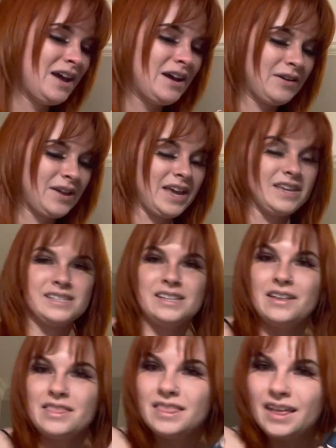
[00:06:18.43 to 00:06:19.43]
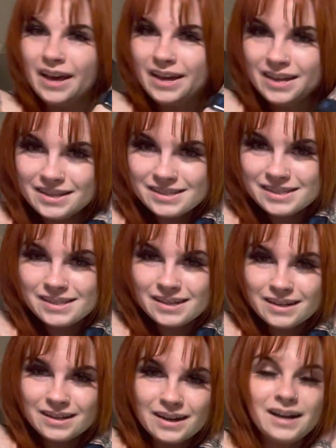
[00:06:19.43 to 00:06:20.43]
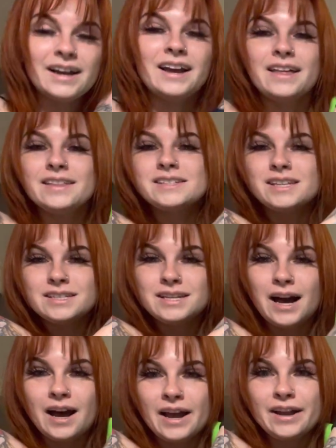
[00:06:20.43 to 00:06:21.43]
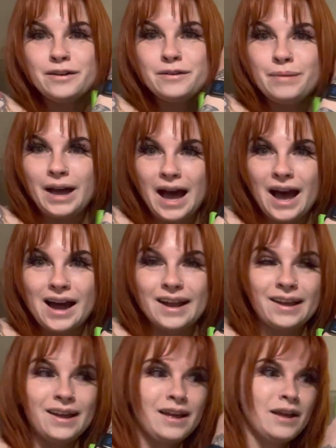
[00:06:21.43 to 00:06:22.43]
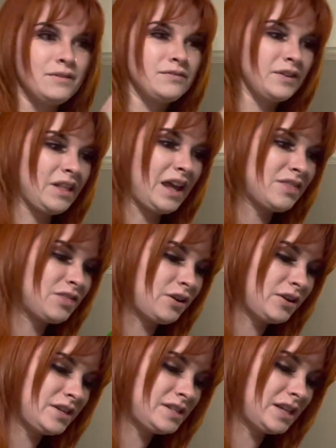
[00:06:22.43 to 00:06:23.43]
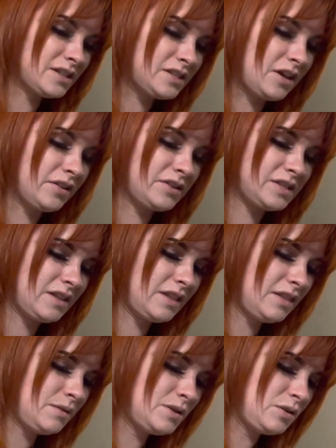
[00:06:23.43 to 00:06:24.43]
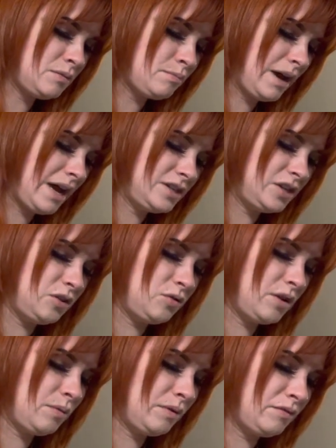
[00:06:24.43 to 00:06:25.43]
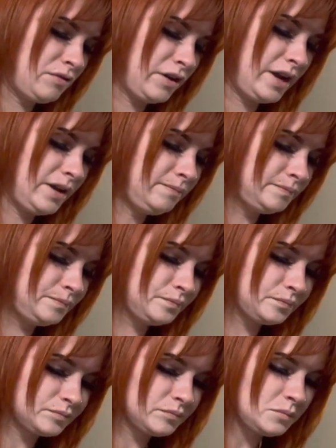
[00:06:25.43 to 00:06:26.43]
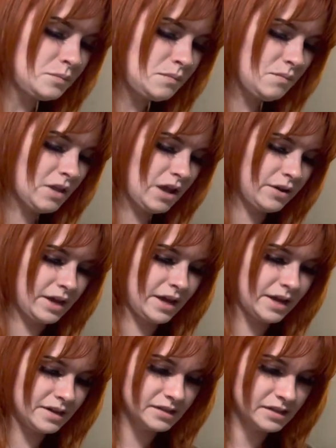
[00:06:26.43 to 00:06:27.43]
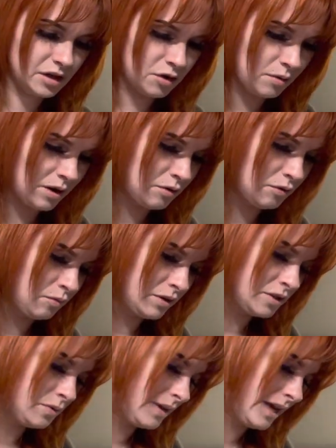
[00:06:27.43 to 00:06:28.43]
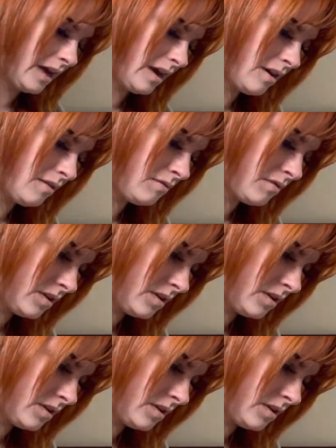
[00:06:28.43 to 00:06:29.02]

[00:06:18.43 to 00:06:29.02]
Okay, so this... I got this entire bag for like $36. I think they were doing buy two, get one free. Okay, so what do we have?